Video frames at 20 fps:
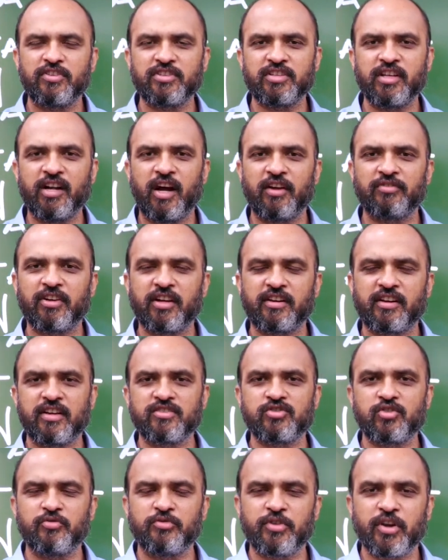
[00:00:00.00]
revision after
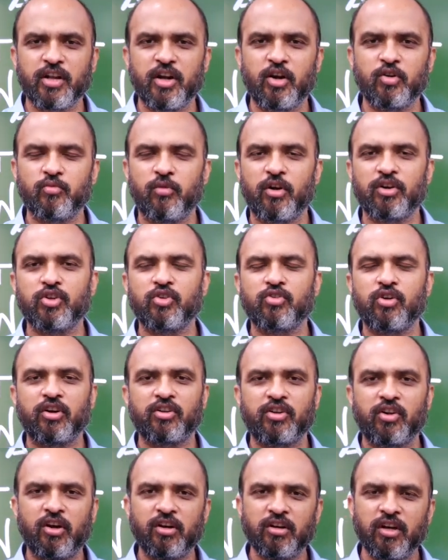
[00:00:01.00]
test, you figure out what you
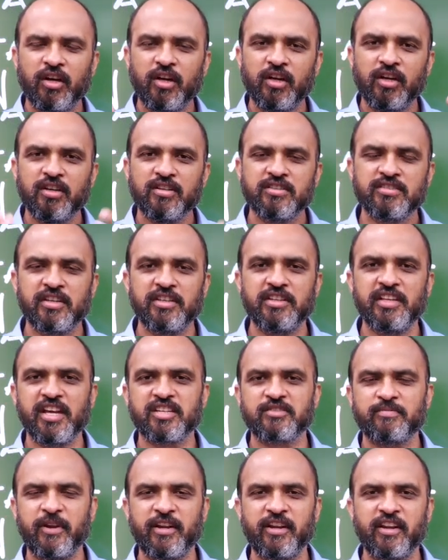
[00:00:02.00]
got wrong, see the
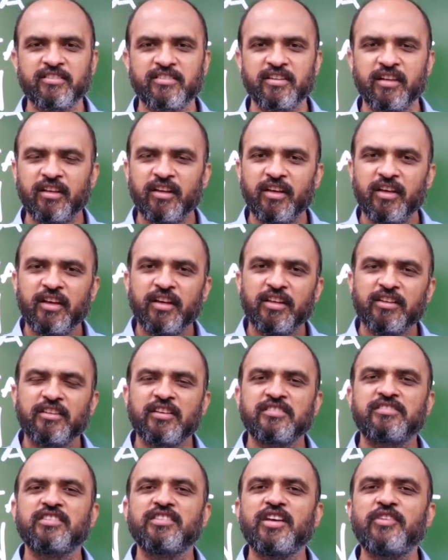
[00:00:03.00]
explanation.
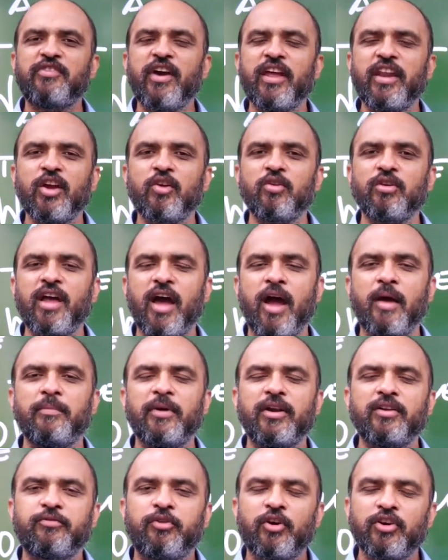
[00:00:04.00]
This is a very good
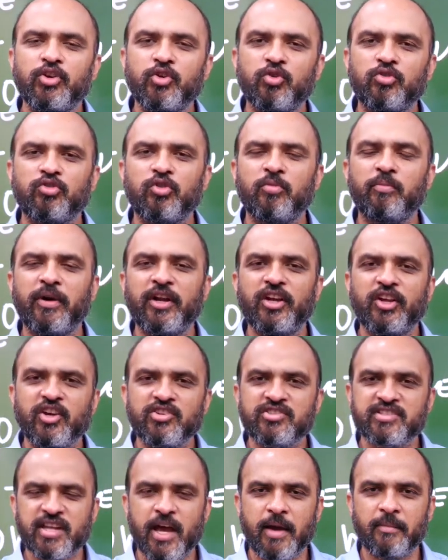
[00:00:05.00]
habit for you to build
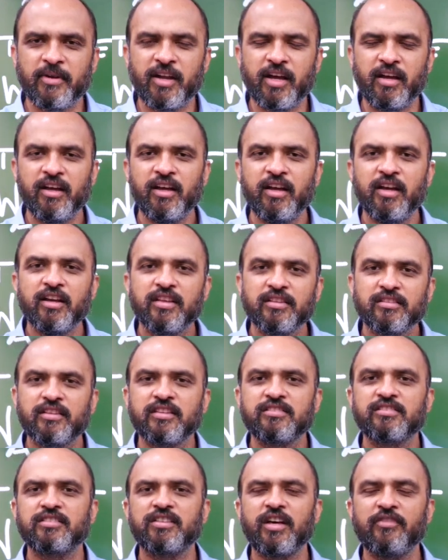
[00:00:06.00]
your stamina.
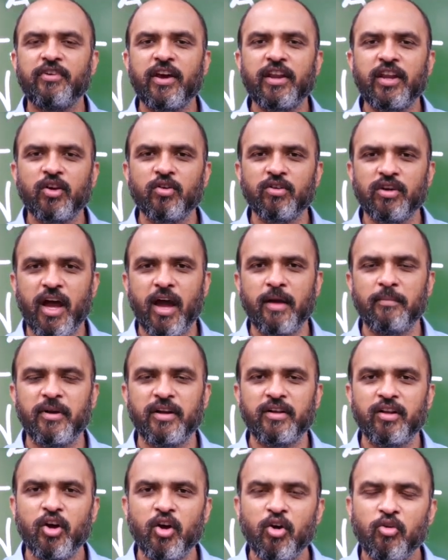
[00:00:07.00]
This is a very good
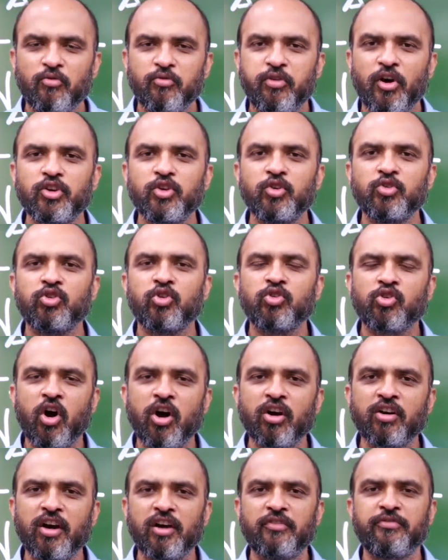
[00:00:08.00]
habit for you to
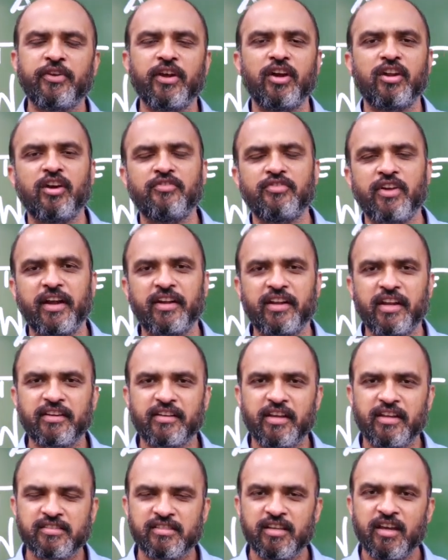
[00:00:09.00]
conquer fear of
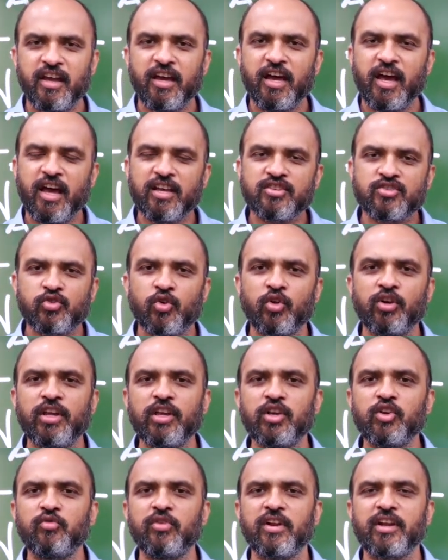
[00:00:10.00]
writing tests. And
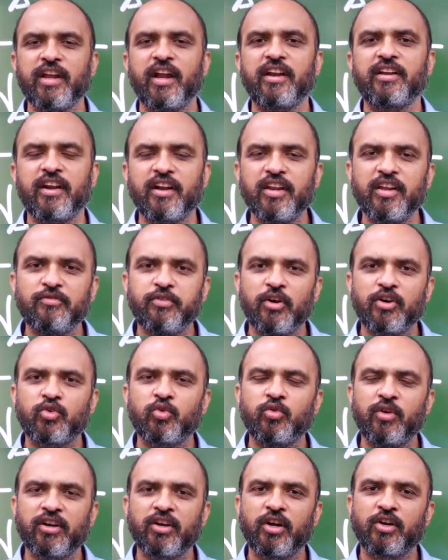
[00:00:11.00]
slowly you will get ready for
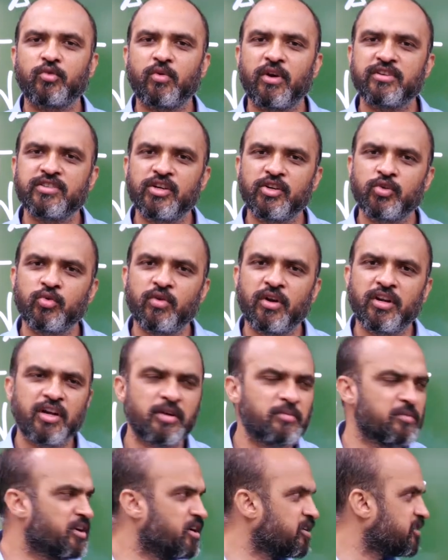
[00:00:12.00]
200 question,
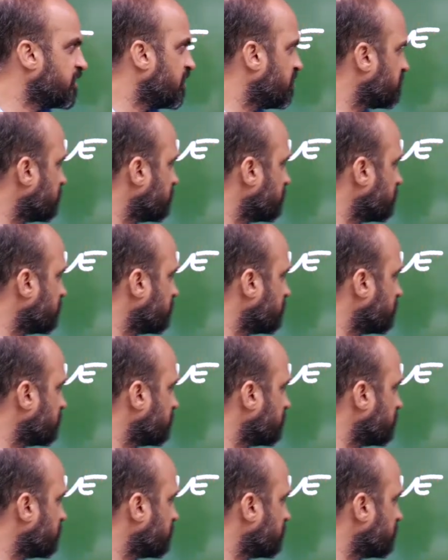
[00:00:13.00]
200 minute